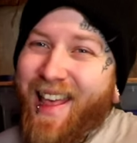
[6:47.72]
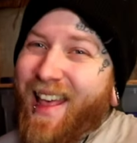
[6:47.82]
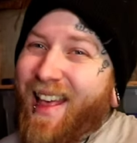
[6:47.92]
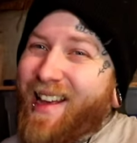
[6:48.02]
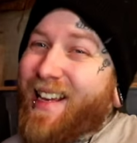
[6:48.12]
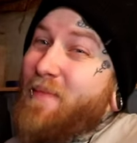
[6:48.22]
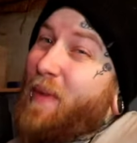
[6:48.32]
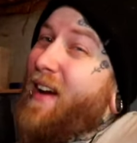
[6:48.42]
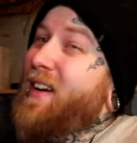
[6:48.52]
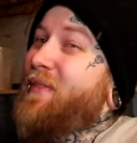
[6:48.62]
Eh,
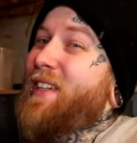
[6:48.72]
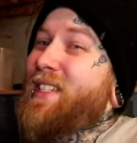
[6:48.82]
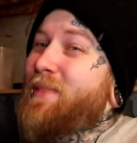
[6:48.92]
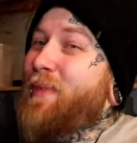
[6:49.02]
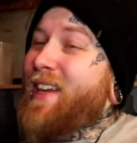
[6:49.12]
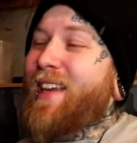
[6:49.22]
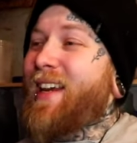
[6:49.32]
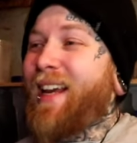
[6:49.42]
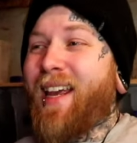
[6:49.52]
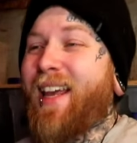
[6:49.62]
comparatively
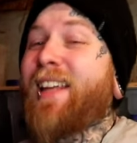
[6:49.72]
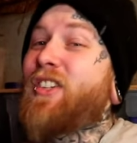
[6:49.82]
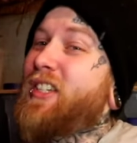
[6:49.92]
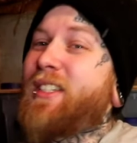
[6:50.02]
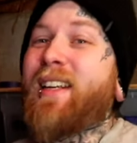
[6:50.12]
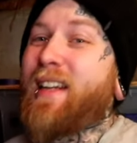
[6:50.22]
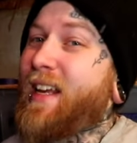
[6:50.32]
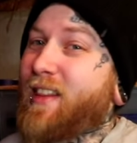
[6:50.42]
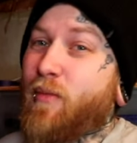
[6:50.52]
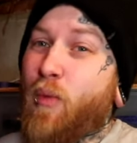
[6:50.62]
speaking, it just didn't
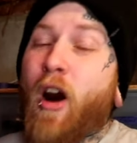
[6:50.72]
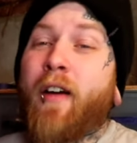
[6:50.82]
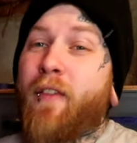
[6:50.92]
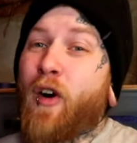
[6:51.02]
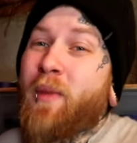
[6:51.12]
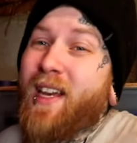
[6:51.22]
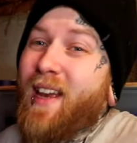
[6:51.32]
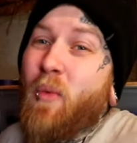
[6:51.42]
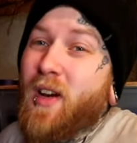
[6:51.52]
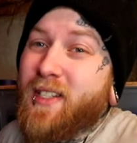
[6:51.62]
hit the mark for me.
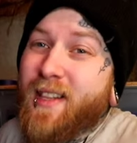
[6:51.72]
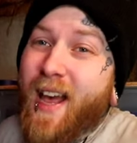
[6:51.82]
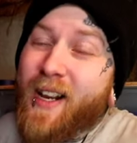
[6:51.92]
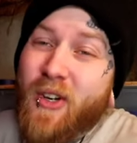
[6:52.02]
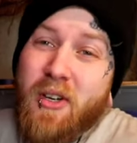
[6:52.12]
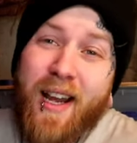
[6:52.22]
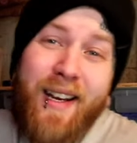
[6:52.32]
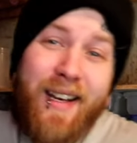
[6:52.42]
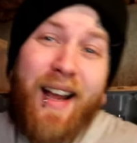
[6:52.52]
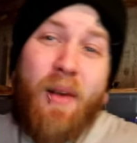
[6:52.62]
It wasn't that good.
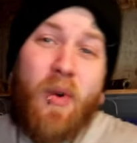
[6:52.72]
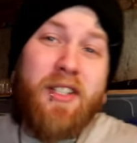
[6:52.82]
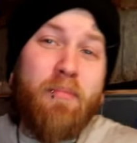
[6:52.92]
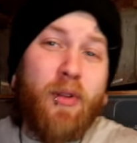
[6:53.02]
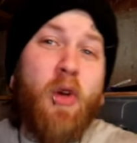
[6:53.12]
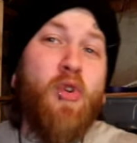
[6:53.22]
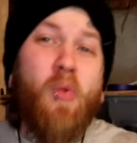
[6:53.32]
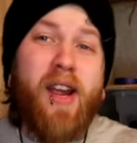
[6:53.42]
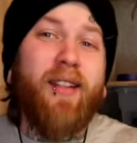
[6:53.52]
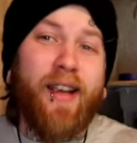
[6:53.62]
I didn't I wasn't blown
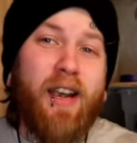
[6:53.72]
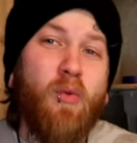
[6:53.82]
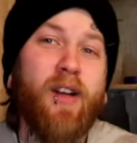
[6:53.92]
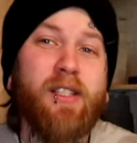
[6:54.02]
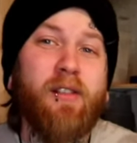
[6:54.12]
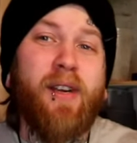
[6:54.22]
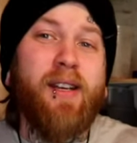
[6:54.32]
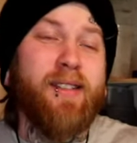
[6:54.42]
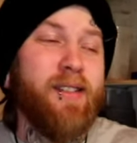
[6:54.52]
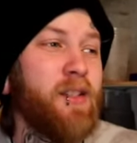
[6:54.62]
away like it was to
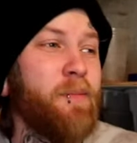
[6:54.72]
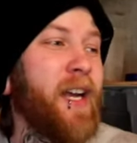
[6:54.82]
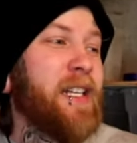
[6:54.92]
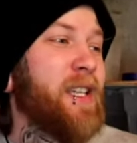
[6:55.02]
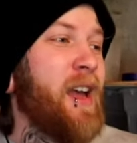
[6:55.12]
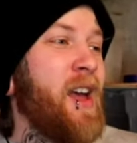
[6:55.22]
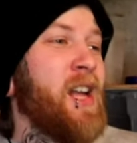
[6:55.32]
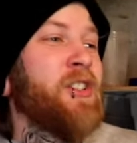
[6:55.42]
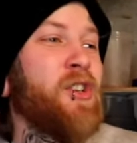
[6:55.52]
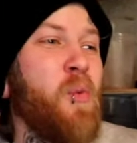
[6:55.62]
Phoenix and Spice.
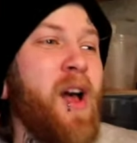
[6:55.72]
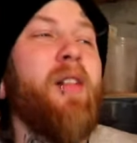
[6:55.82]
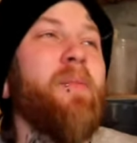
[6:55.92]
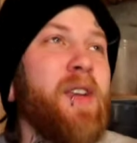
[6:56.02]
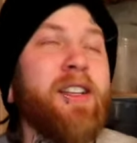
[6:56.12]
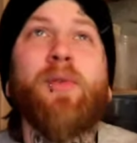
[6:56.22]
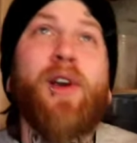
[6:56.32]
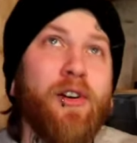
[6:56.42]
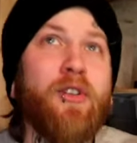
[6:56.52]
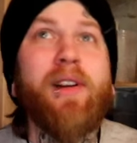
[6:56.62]
So while yes
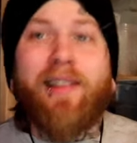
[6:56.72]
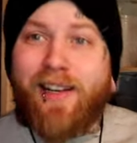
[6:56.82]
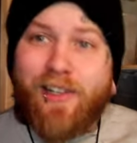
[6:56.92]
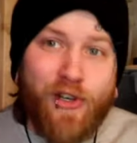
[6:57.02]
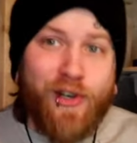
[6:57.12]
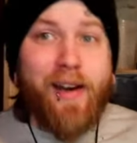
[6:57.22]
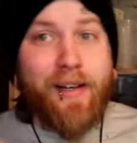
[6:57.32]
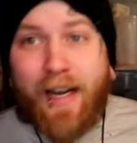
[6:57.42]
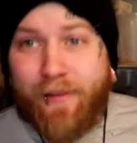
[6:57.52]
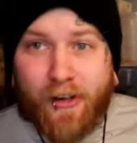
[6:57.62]
we are doing a lot of
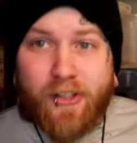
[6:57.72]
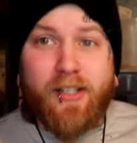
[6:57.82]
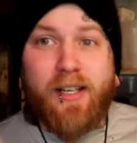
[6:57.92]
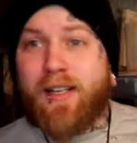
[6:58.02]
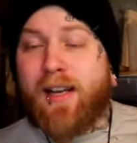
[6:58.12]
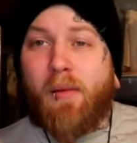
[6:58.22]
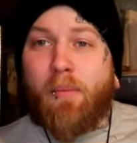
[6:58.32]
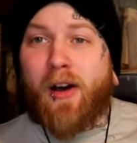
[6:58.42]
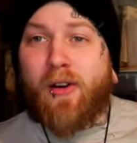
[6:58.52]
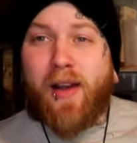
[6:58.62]
genetic diversity to
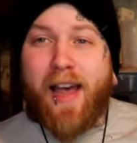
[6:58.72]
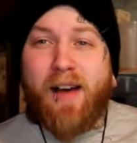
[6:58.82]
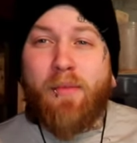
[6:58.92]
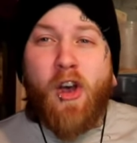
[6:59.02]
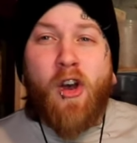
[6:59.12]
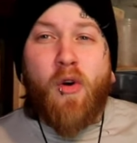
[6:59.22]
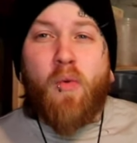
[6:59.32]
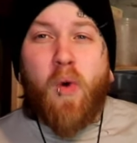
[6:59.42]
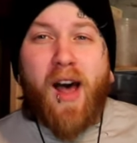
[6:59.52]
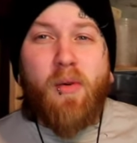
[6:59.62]
not bottle cap,
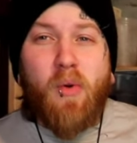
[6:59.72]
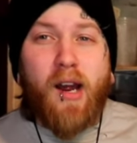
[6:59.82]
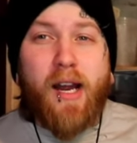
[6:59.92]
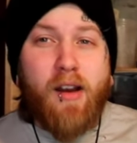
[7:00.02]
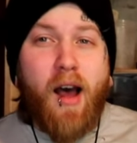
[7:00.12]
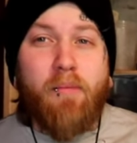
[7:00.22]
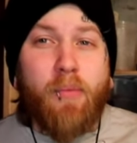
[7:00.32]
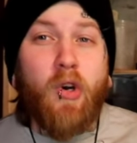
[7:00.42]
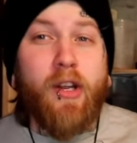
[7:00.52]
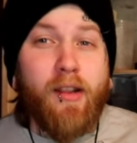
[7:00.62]
why would I not
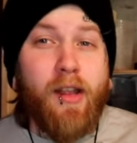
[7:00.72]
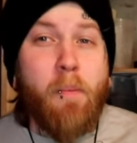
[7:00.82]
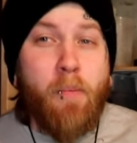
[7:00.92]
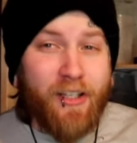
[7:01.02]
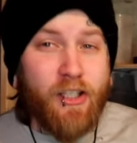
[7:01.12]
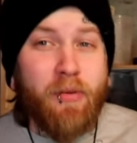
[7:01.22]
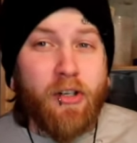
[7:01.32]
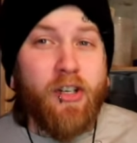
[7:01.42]
put the best